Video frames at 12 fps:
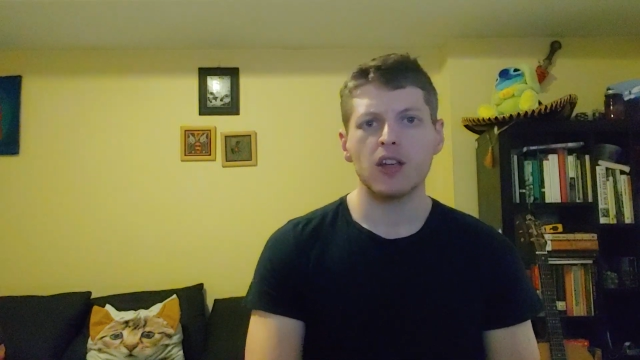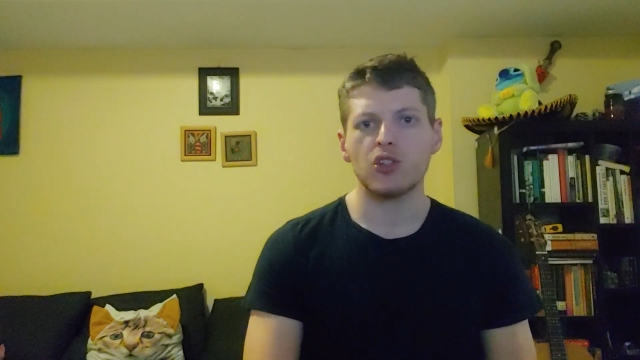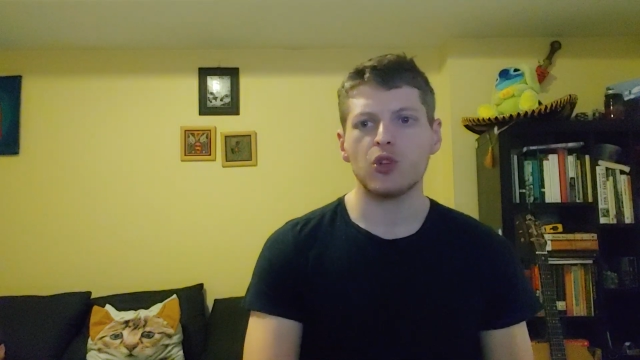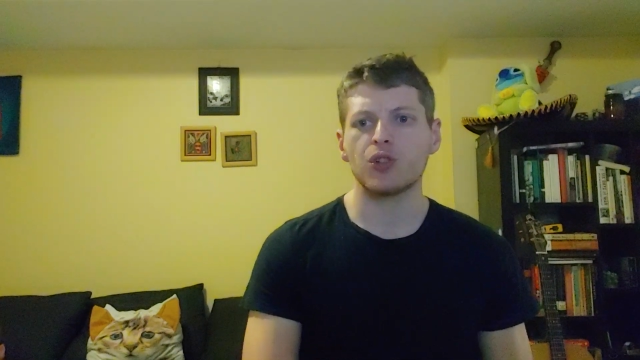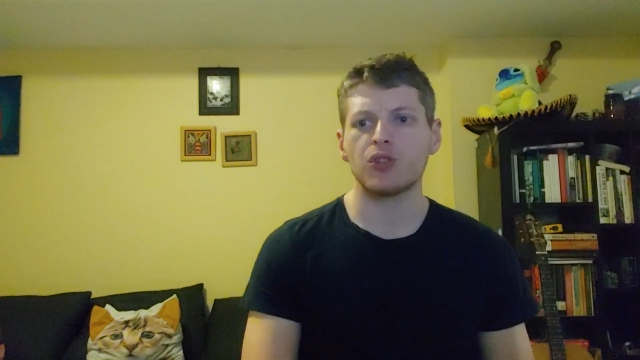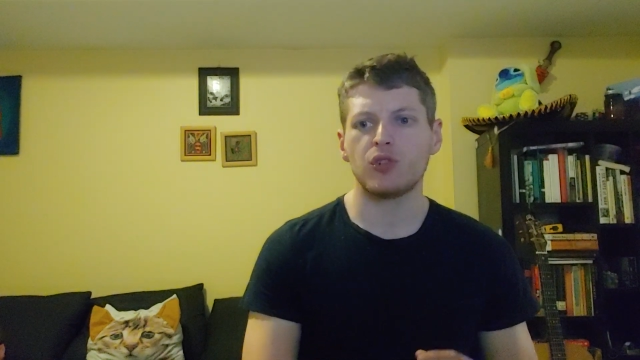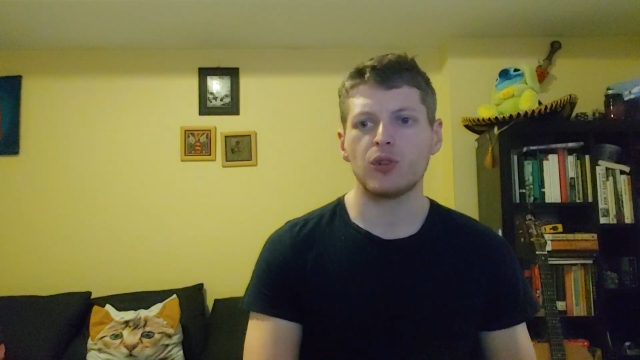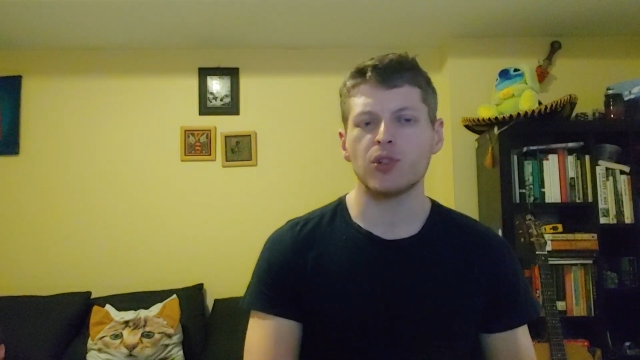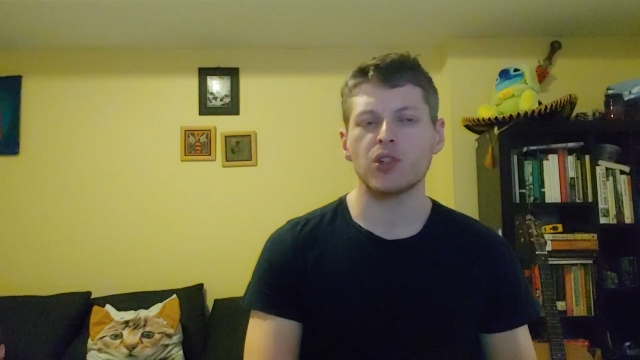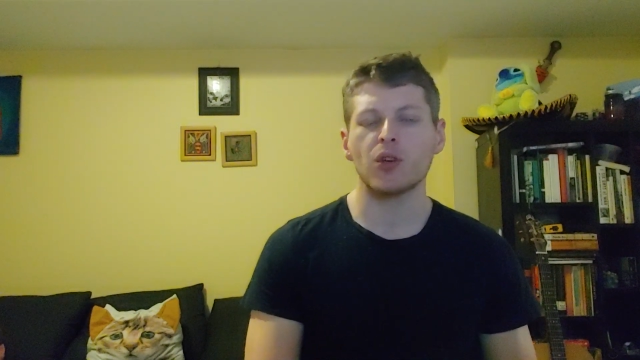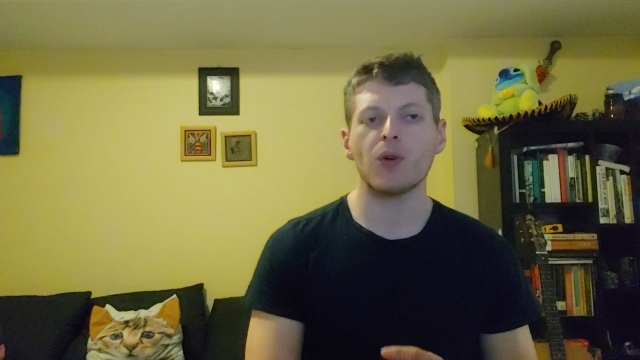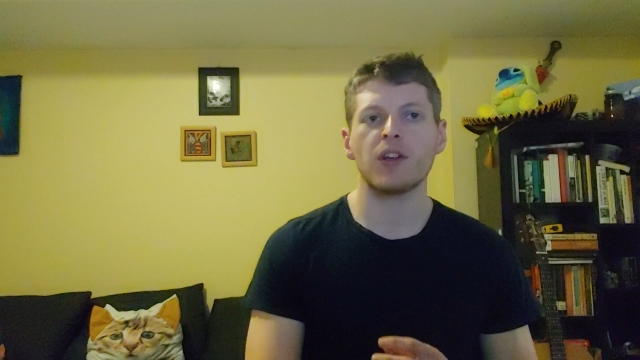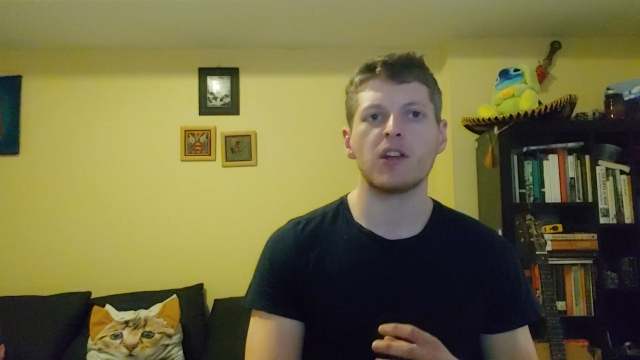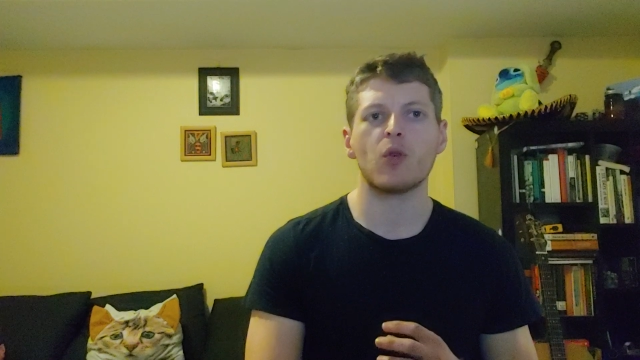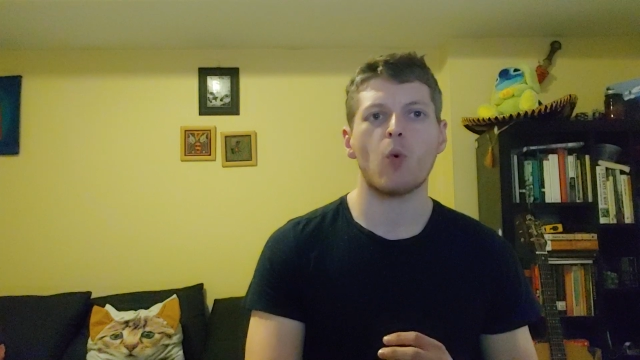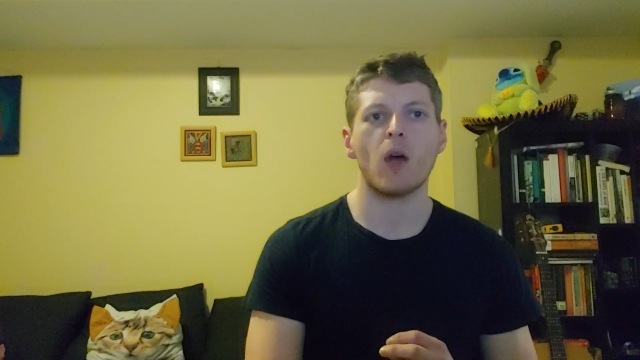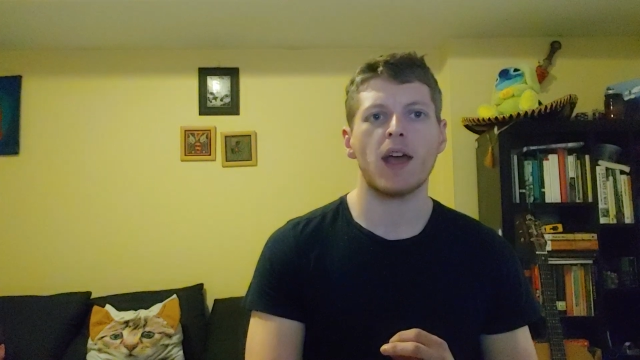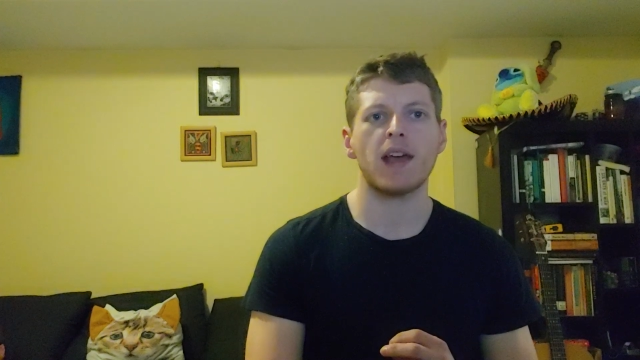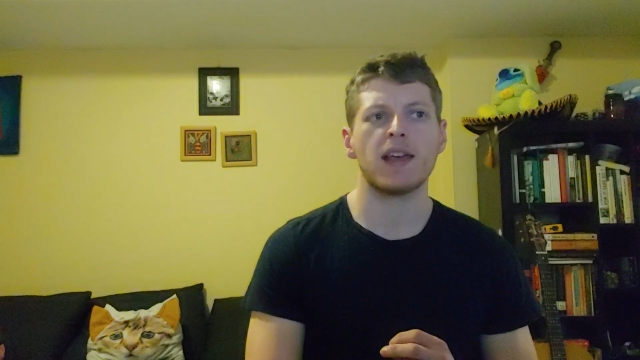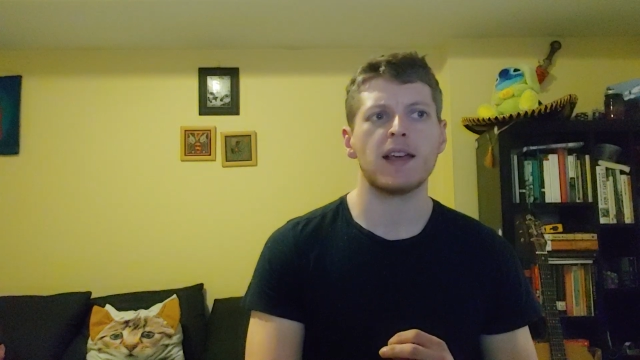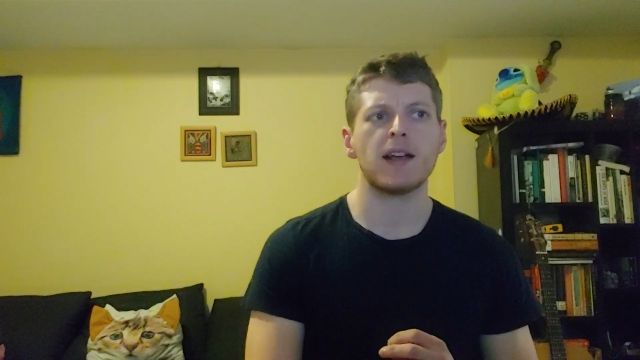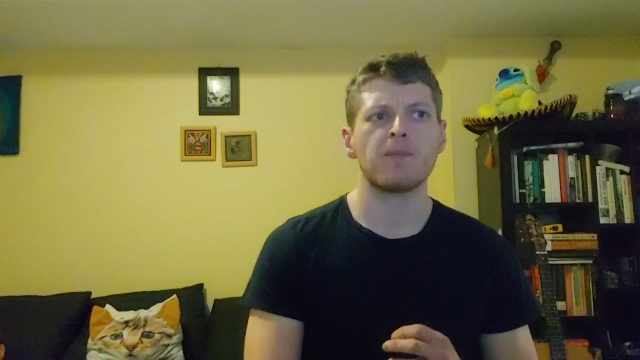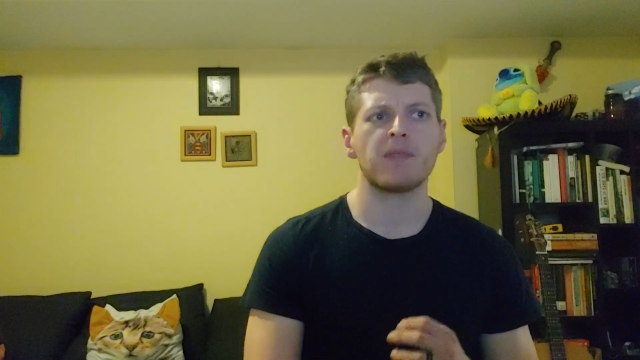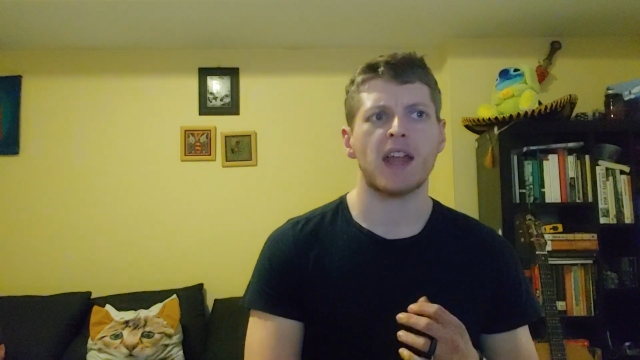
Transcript: you should do so in a way